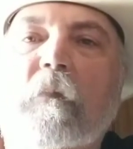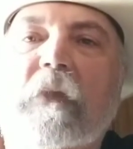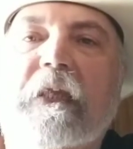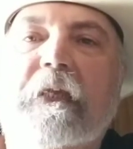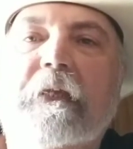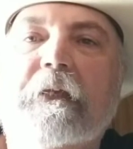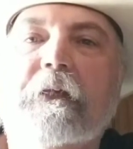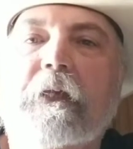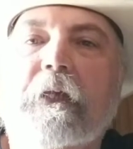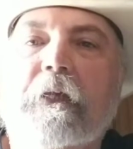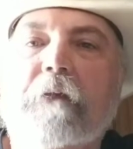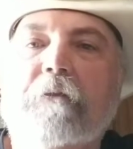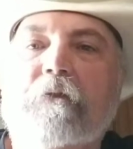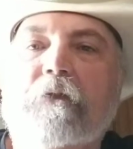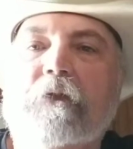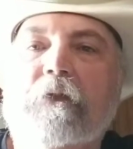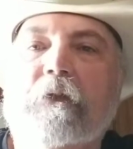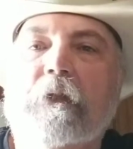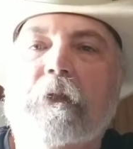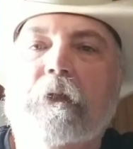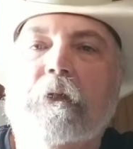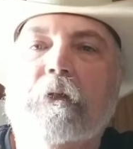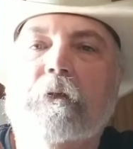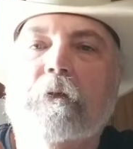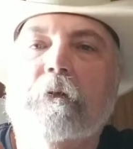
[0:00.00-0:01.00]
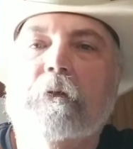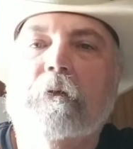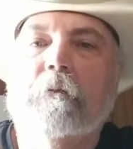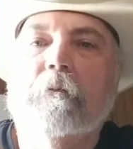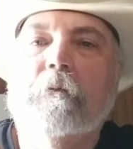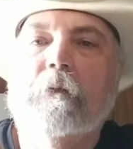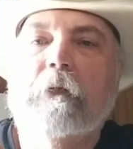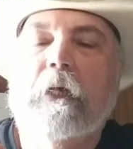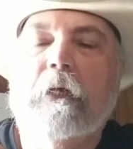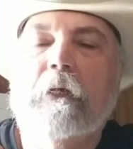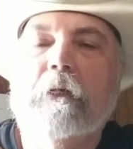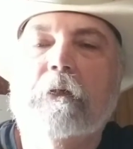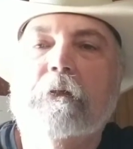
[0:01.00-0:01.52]
it gives the
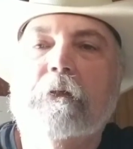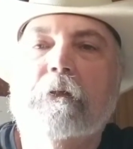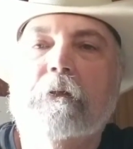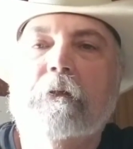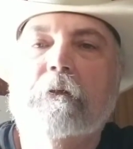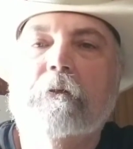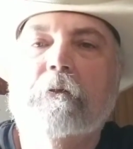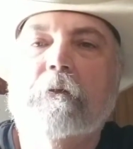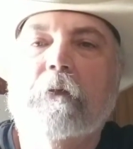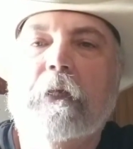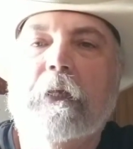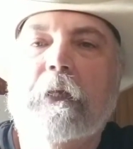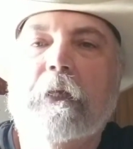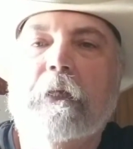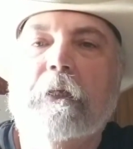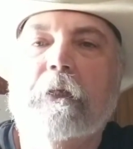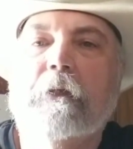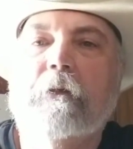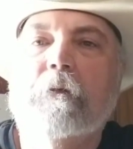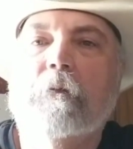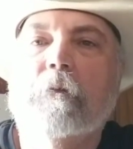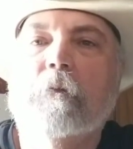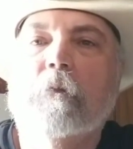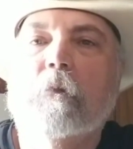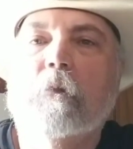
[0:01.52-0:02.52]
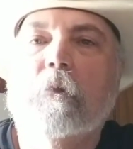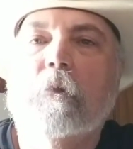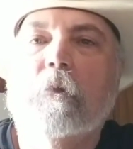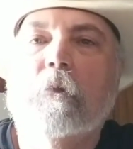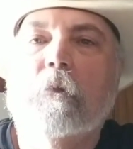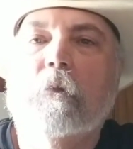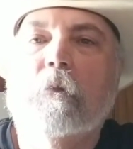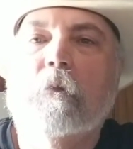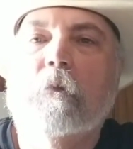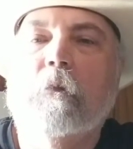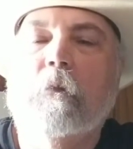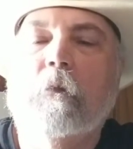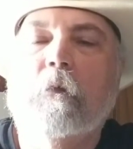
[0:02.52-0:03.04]
doctor a
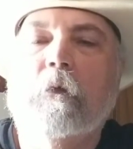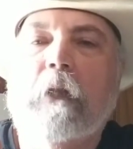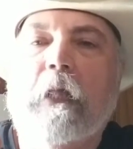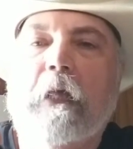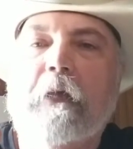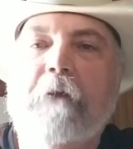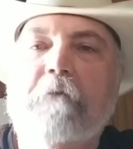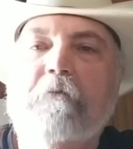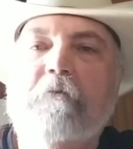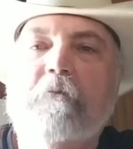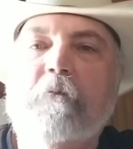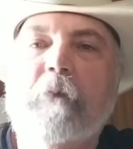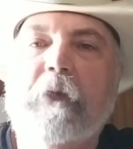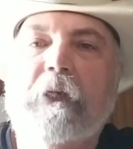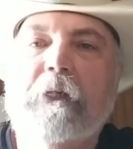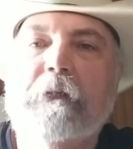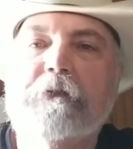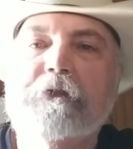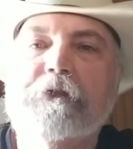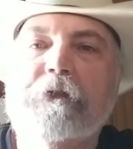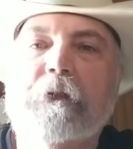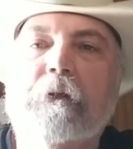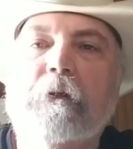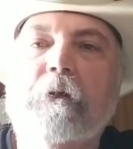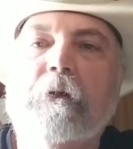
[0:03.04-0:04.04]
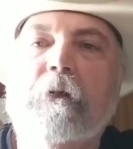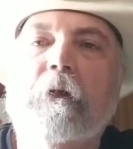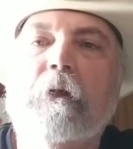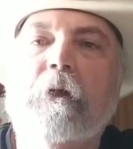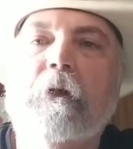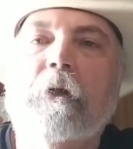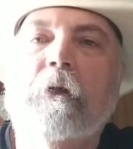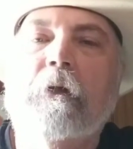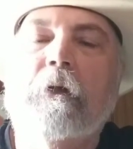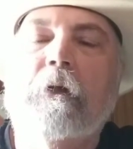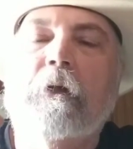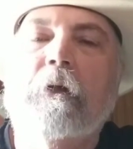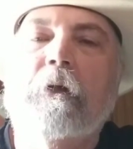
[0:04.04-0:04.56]
live picture.
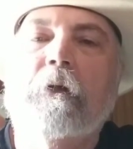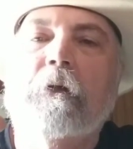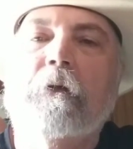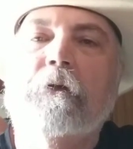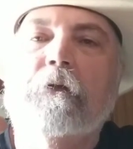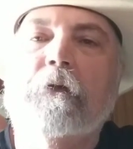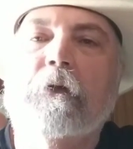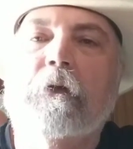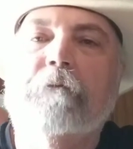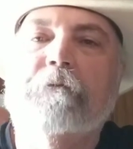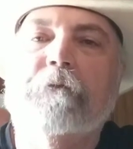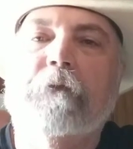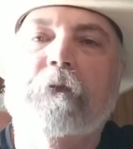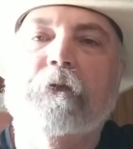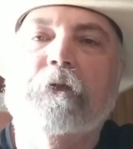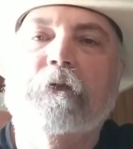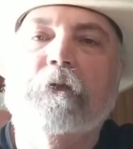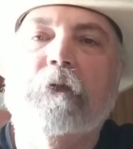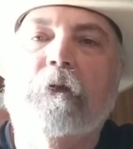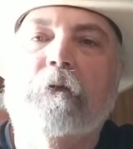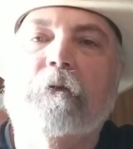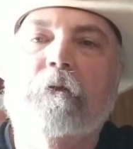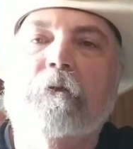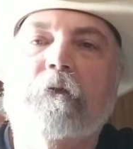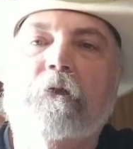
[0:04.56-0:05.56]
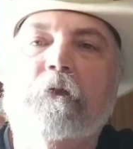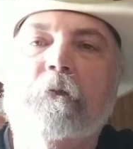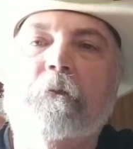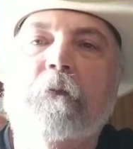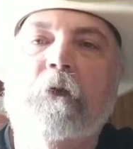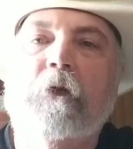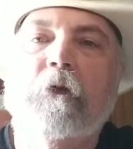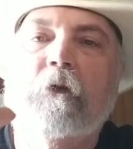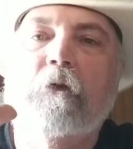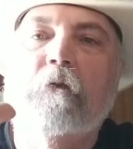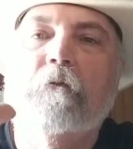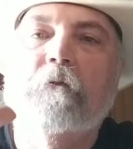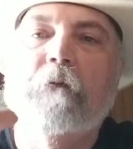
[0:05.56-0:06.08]
So if the stones
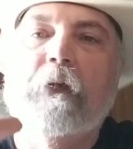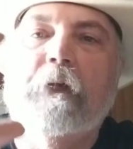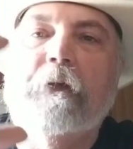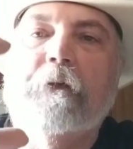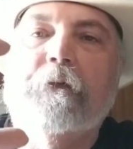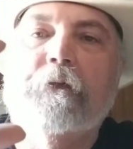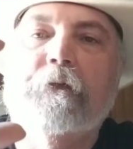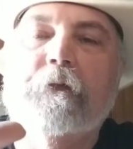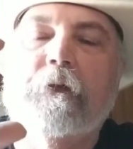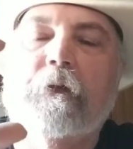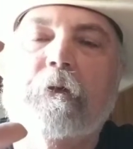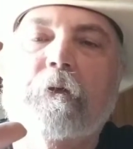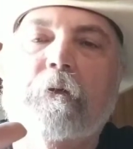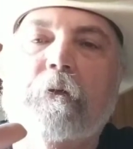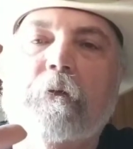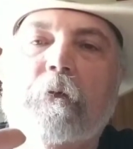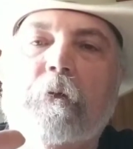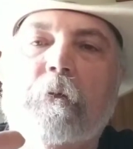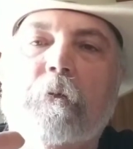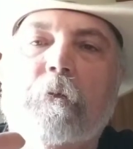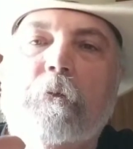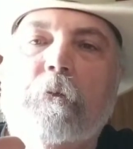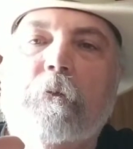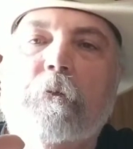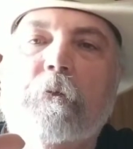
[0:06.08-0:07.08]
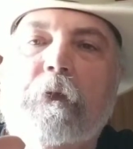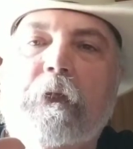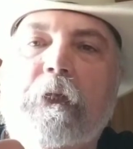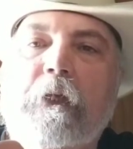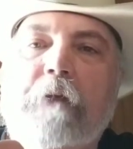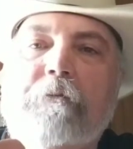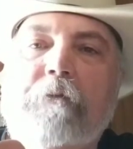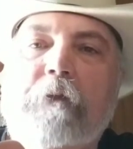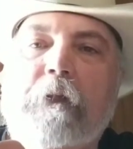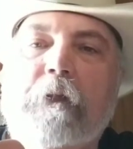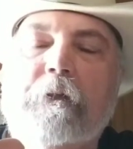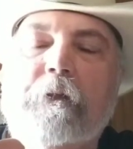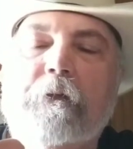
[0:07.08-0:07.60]
move as they're
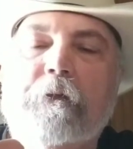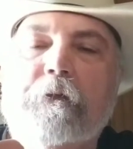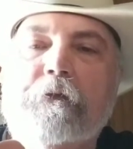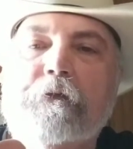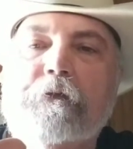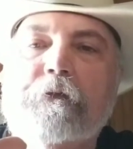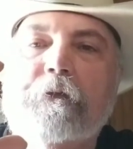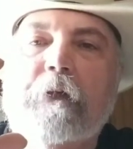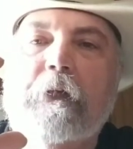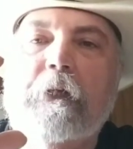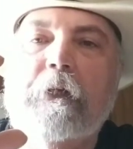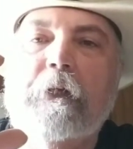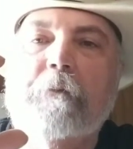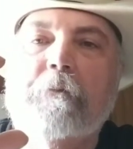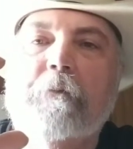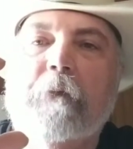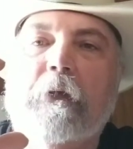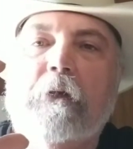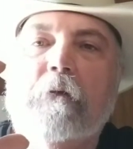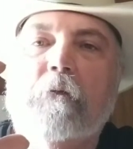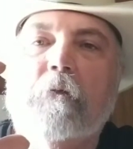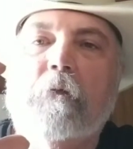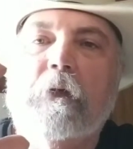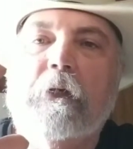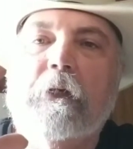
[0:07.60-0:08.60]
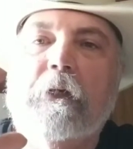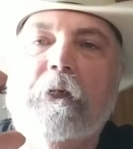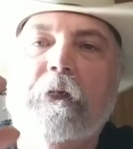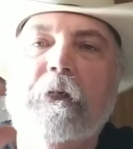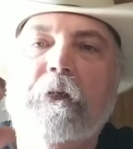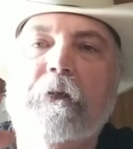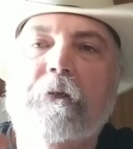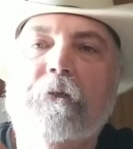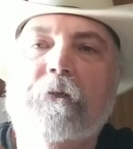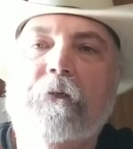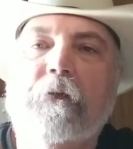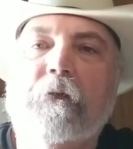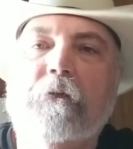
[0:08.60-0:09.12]
giving you this treatment, what it
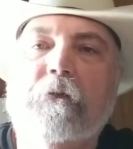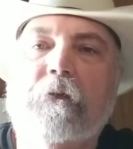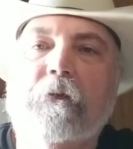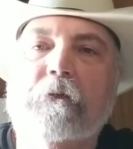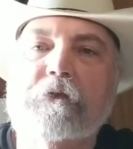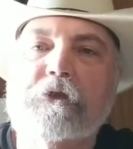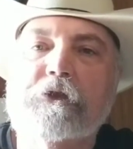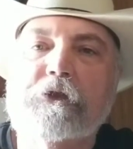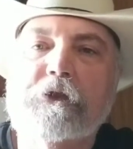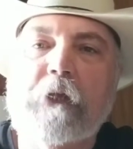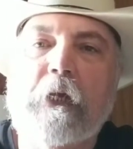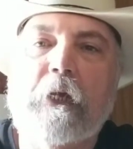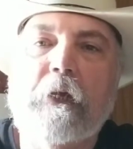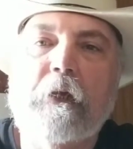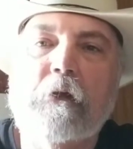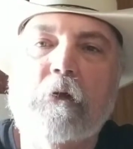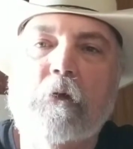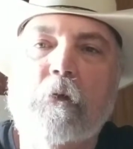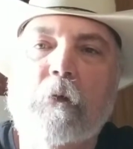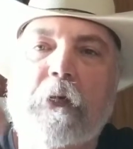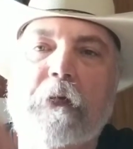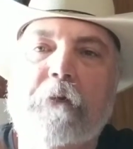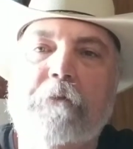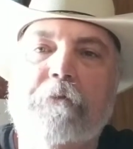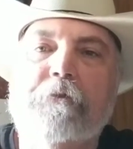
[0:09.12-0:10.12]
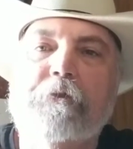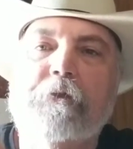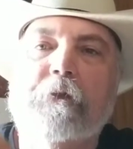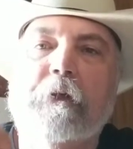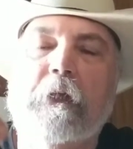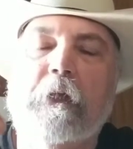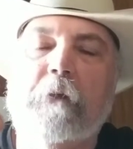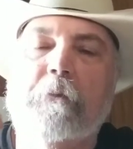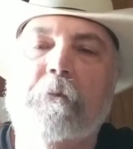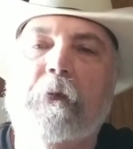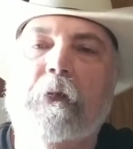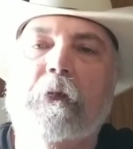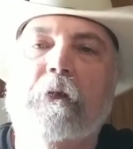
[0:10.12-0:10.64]
is is a shock wave
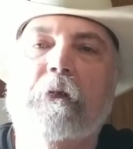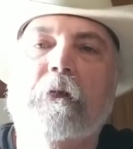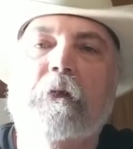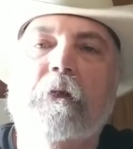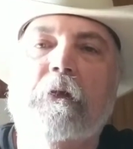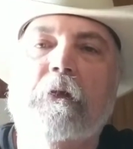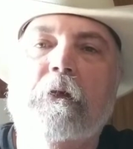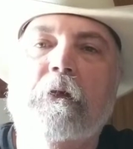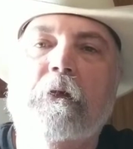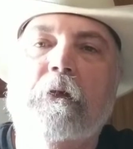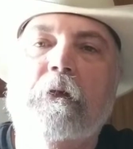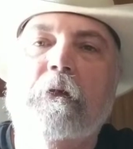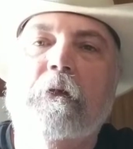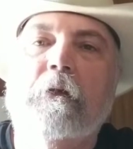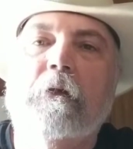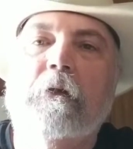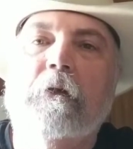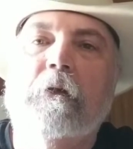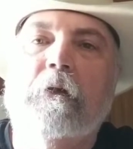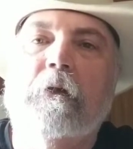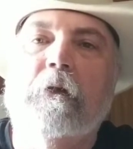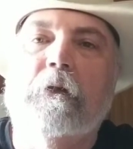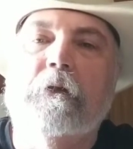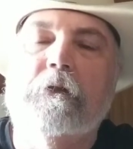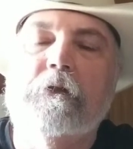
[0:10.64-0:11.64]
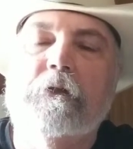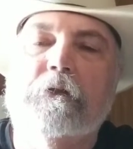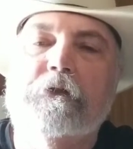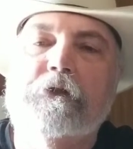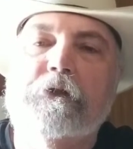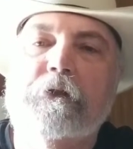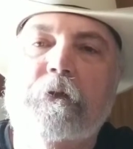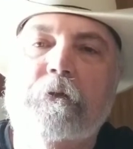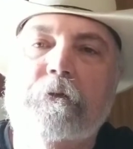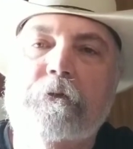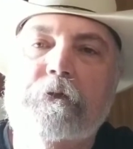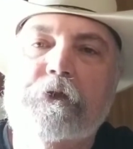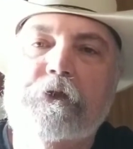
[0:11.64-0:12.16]
treatment. It
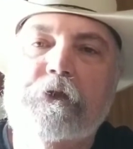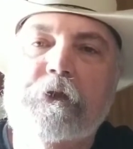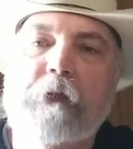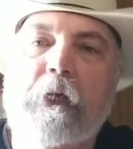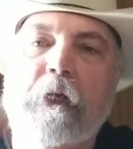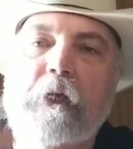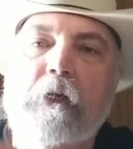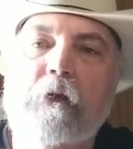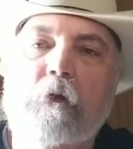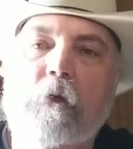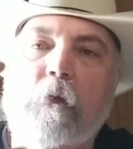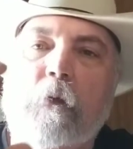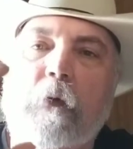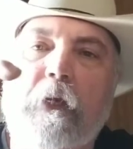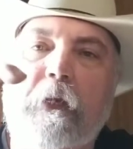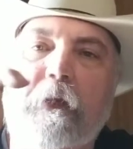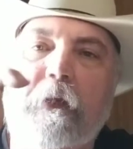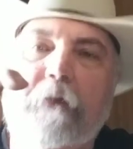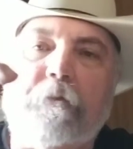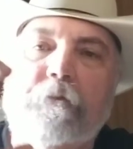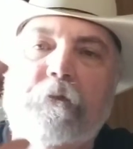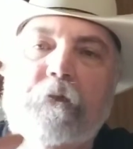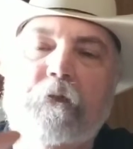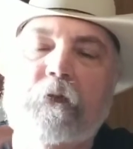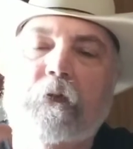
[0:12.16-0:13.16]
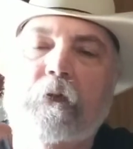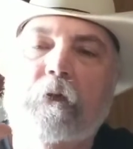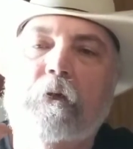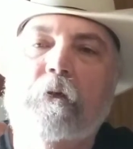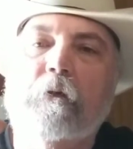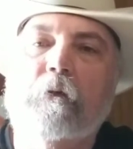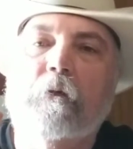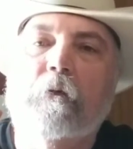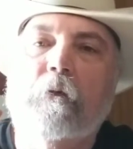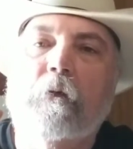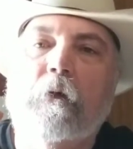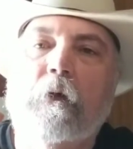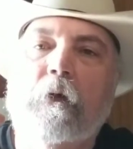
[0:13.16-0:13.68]
shoots shock waves
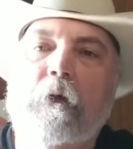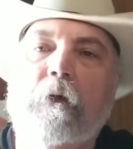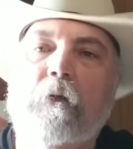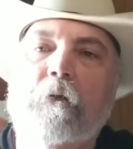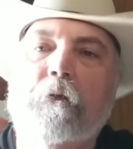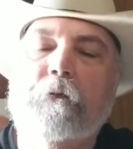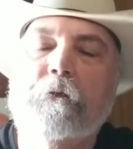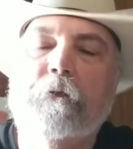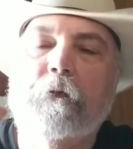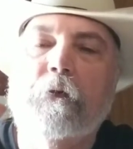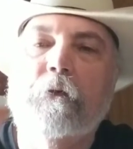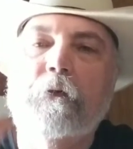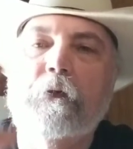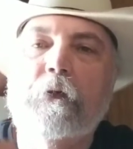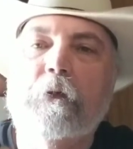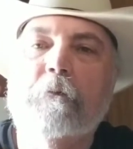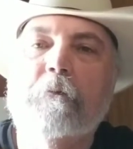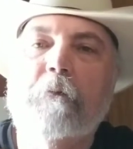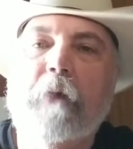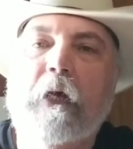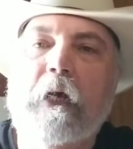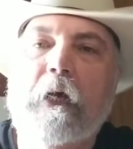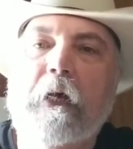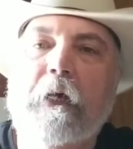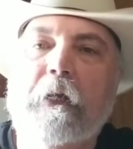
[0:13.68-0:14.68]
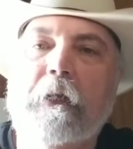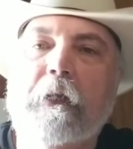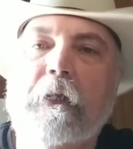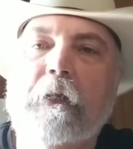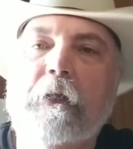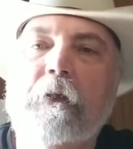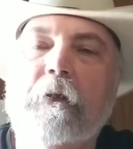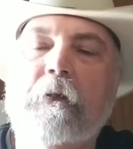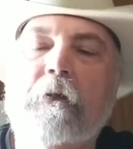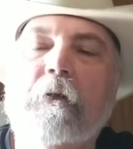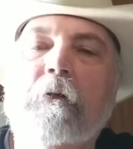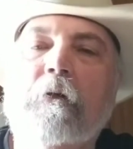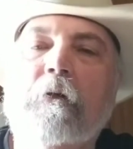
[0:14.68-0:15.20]
through your body